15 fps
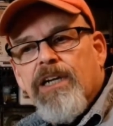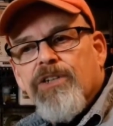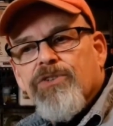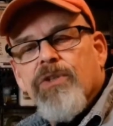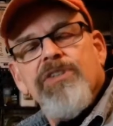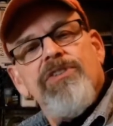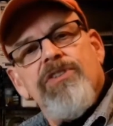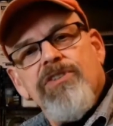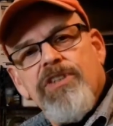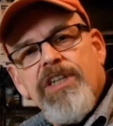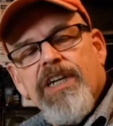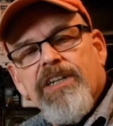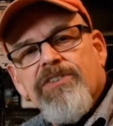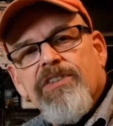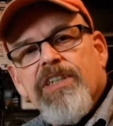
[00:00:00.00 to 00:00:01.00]
So I said,
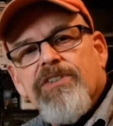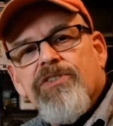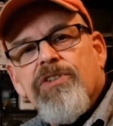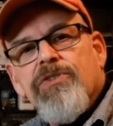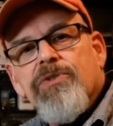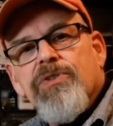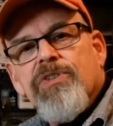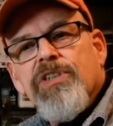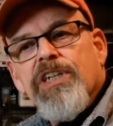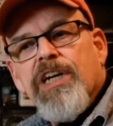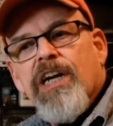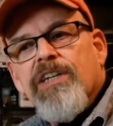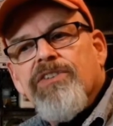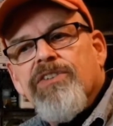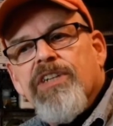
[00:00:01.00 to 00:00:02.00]
gee, that's
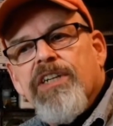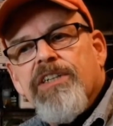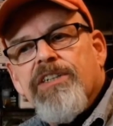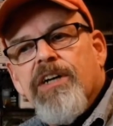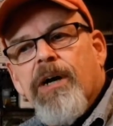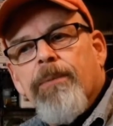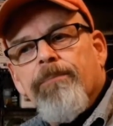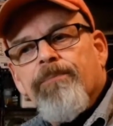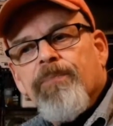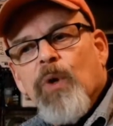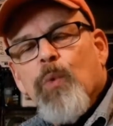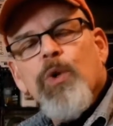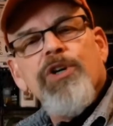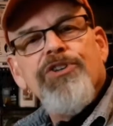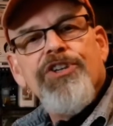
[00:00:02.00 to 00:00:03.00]
interesting. I said,
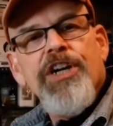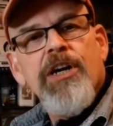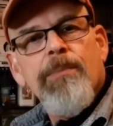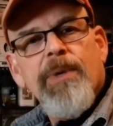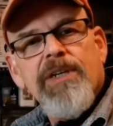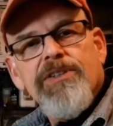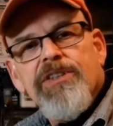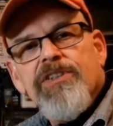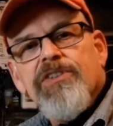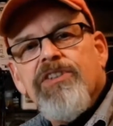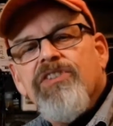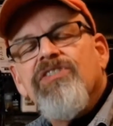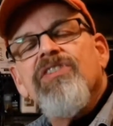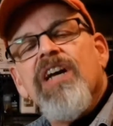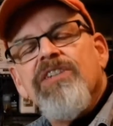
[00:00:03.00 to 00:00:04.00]
where did you hear about this?
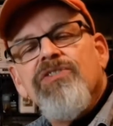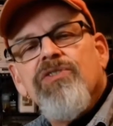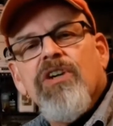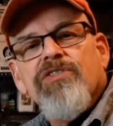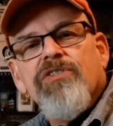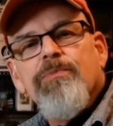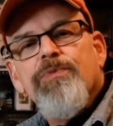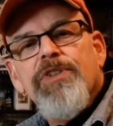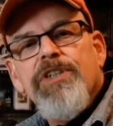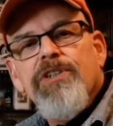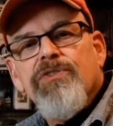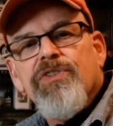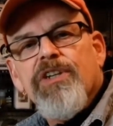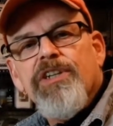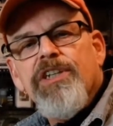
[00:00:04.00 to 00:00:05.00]
He said, I saw some
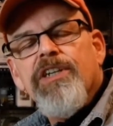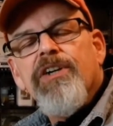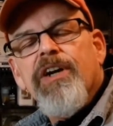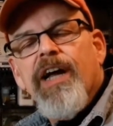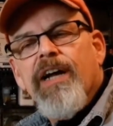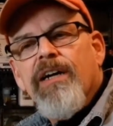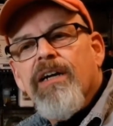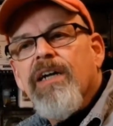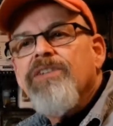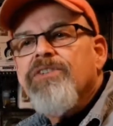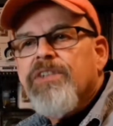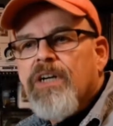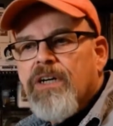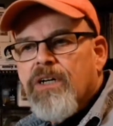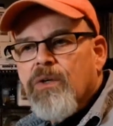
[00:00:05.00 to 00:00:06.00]
videos on the internet. I
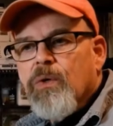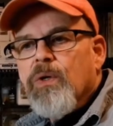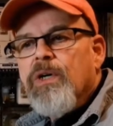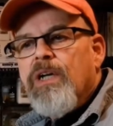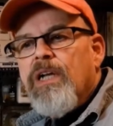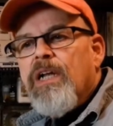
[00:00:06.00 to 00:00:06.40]
said, oh.